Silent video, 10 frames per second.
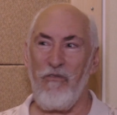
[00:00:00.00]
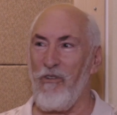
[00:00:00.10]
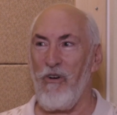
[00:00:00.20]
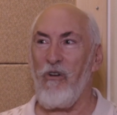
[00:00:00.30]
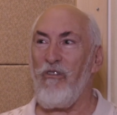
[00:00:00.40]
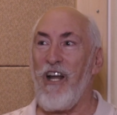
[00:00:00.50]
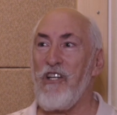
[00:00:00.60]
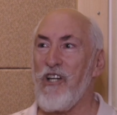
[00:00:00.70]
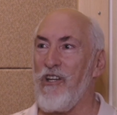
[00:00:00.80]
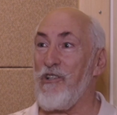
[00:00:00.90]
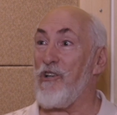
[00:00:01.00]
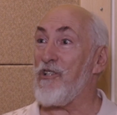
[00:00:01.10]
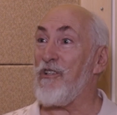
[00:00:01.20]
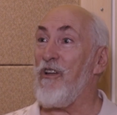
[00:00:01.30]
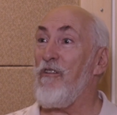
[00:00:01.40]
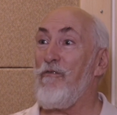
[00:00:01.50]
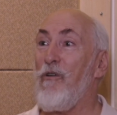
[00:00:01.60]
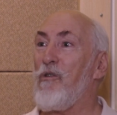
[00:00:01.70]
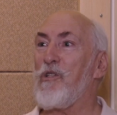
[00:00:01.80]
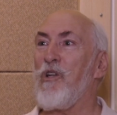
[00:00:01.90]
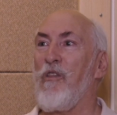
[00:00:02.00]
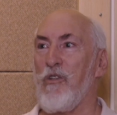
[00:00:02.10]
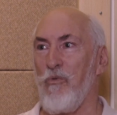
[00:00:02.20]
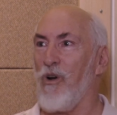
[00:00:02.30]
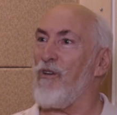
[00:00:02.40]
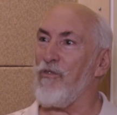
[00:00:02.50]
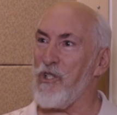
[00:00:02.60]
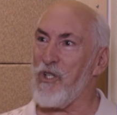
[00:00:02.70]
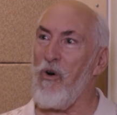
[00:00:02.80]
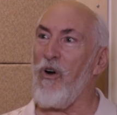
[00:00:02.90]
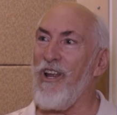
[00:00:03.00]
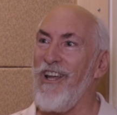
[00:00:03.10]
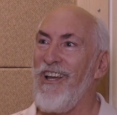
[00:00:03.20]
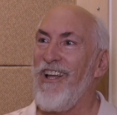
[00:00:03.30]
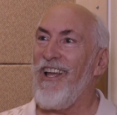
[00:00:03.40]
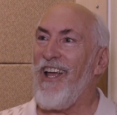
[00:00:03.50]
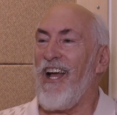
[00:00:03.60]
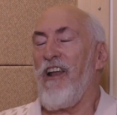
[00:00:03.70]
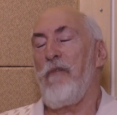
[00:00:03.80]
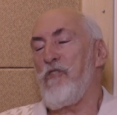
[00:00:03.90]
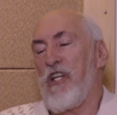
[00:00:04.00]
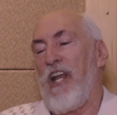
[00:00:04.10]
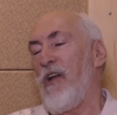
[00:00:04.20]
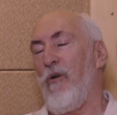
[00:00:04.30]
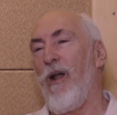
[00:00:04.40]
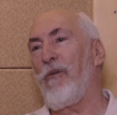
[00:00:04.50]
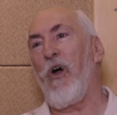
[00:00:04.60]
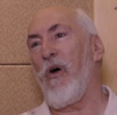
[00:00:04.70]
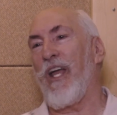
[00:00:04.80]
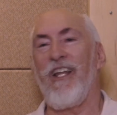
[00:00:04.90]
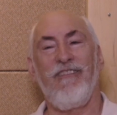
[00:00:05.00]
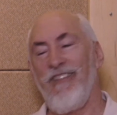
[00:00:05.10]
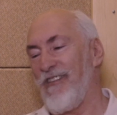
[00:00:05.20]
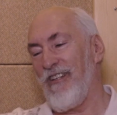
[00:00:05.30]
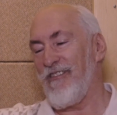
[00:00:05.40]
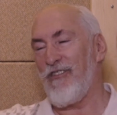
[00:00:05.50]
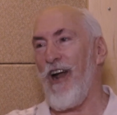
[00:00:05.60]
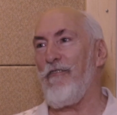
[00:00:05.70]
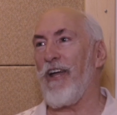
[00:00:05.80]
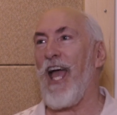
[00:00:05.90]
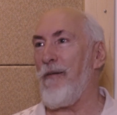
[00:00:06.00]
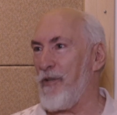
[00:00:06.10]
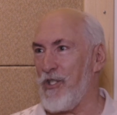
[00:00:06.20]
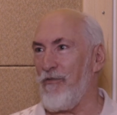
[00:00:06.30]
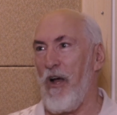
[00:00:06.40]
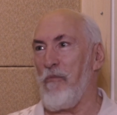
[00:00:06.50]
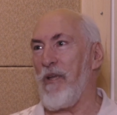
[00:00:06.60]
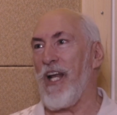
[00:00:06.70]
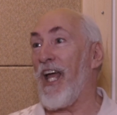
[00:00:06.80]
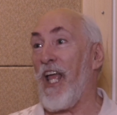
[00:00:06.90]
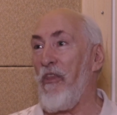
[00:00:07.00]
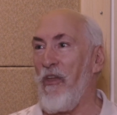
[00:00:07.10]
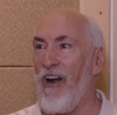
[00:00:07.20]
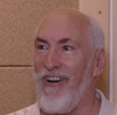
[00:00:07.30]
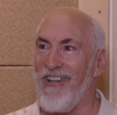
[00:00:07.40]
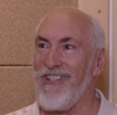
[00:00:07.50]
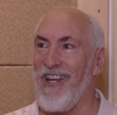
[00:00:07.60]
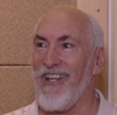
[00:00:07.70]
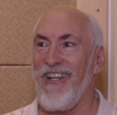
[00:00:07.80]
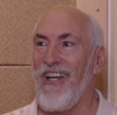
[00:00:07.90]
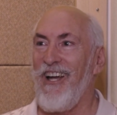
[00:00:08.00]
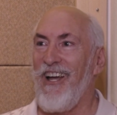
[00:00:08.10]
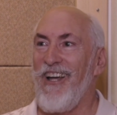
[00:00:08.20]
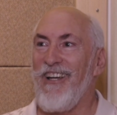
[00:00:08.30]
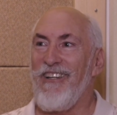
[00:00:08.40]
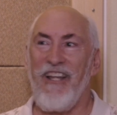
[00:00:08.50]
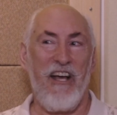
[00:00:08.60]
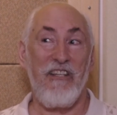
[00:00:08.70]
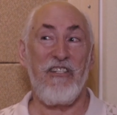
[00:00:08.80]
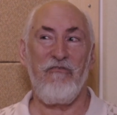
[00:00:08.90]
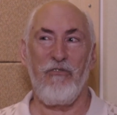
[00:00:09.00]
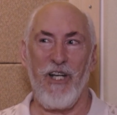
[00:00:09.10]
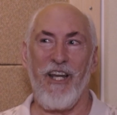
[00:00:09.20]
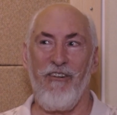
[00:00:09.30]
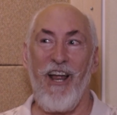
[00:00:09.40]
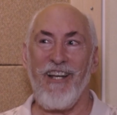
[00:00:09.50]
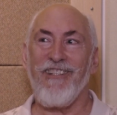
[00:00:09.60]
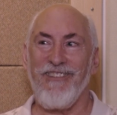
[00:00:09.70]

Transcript: for road rage because you're just focused on this wonderful story and I'm just getting where I'm going and traffic happens around me and I get there and it's like, yeah, it's really great.